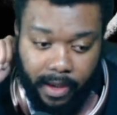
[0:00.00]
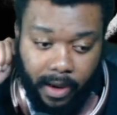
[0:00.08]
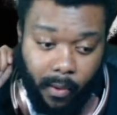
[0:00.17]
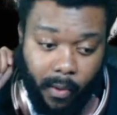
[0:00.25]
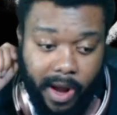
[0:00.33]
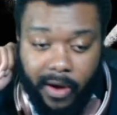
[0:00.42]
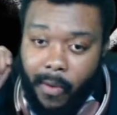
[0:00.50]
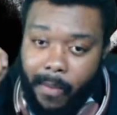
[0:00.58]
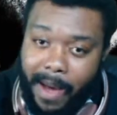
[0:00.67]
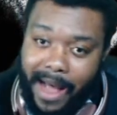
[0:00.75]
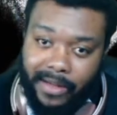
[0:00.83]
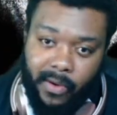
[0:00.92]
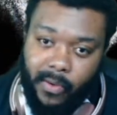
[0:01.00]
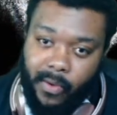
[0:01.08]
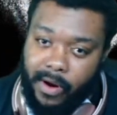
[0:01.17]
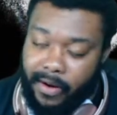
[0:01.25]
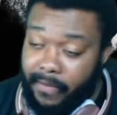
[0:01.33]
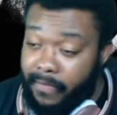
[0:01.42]
I want to go back to the
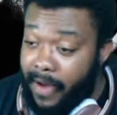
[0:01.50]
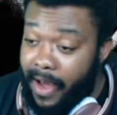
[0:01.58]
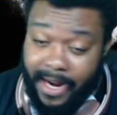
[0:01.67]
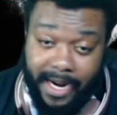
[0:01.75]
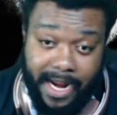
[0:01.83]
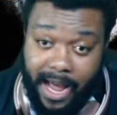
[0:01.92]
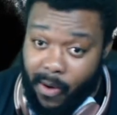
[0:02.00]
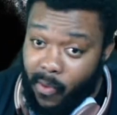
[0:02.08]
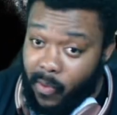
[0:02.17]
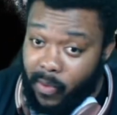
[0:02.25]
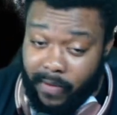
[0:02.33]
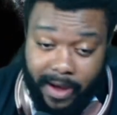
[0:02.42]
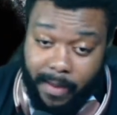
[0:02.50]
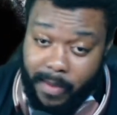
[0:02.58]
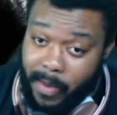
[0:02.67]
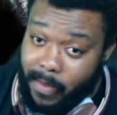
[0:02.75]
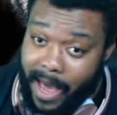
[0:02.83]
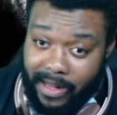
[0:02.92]
Urca, finding out
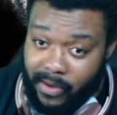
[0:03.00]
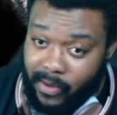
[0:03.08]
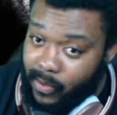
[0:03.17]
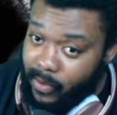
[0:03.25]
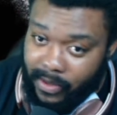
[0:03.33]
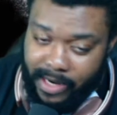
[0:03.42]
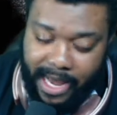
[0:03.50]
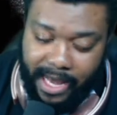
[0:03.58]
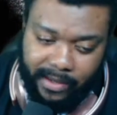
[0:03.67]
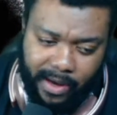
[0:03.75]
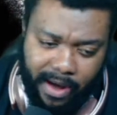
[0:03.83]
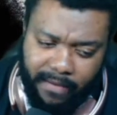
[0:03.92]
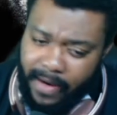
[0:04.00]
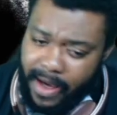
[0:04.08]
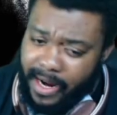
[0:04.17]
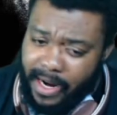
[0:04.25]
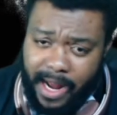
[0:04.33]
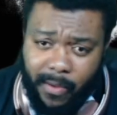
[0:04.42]
coming back to, to Nassau,
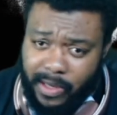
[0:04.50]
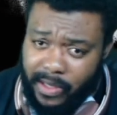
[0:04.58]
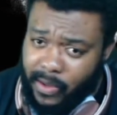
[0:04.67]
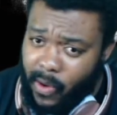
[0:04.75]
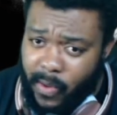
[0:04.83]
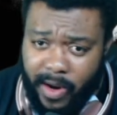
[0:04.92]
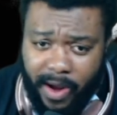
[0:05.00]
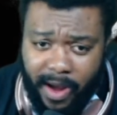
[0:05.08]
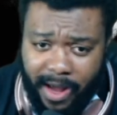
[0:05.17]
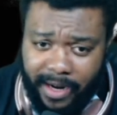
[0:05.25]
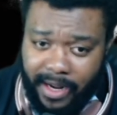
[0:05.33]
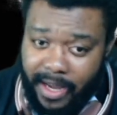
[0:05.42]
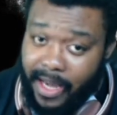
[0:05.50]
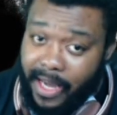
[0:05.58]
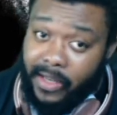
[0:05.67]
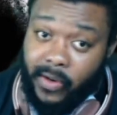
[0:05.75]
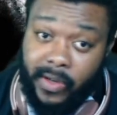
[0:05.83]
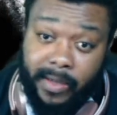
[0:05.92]
finding out what's going on.
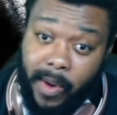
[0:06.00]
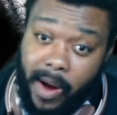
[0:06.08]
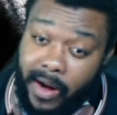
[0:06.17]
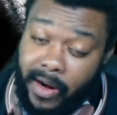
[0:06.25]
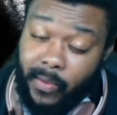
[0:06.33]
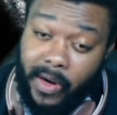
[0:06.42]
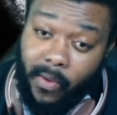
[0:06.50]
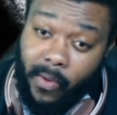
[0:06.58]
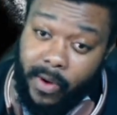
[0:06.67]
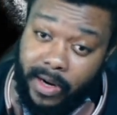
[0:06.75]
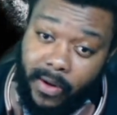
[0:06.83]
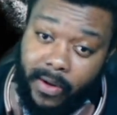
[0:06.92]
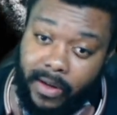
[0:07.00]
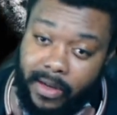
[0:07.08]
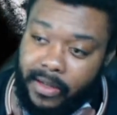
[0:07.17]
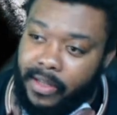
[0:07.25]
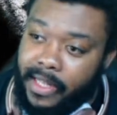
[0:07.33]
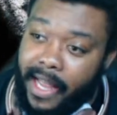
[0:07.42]
So he's partnered with Hornigold
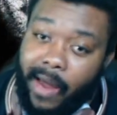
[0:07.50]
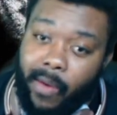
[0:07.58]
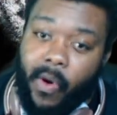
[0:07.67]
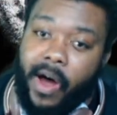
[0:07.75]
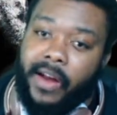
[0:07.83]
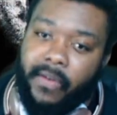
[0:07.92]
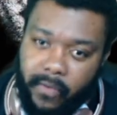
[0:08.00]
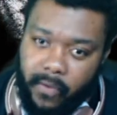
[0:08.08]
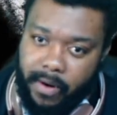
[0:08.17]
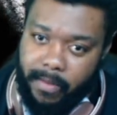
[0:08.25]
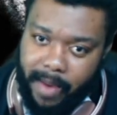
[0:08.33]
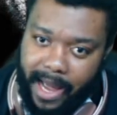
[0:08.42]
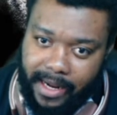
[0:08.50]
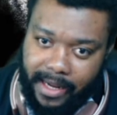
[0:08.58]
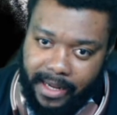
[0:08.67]
because they want the fort back